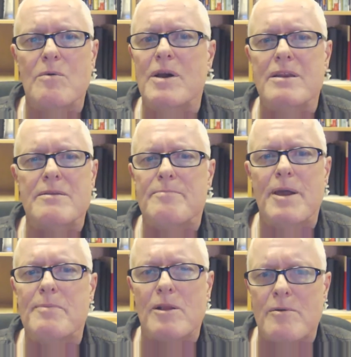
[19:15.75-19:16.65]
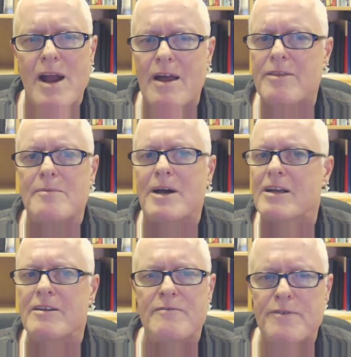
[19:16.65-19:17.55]
when people around them
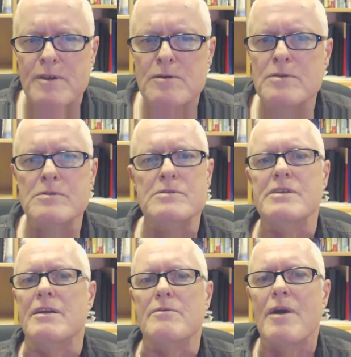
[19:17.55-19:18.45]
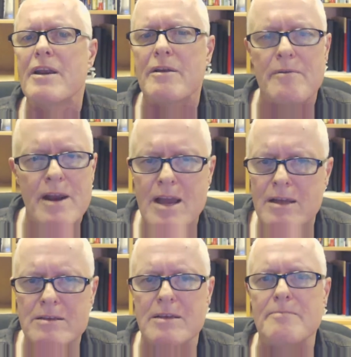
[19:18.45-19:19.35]
are confused and running
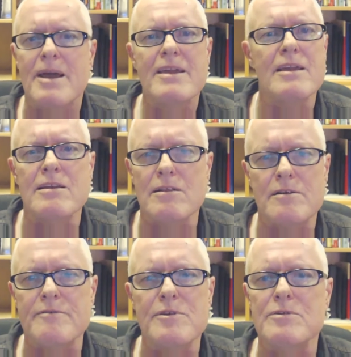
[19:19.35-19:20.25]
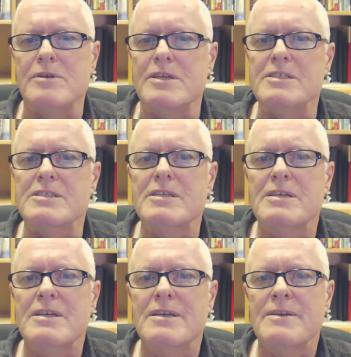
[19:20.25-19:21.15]
around and making a lot of noise.